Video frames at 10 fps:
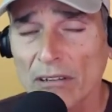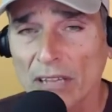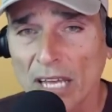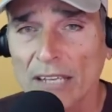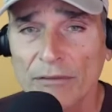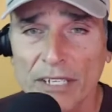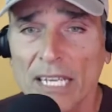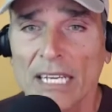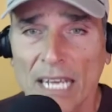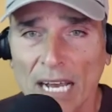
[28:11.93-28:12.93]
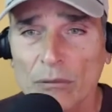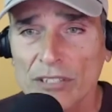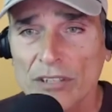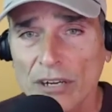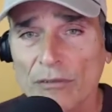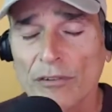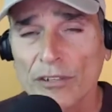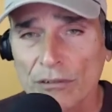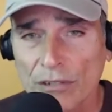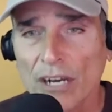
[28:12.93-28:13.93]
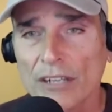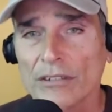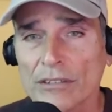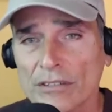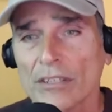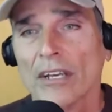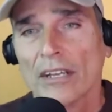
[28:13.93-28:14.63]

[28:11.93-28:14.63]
our life, and I was there for your daughter's,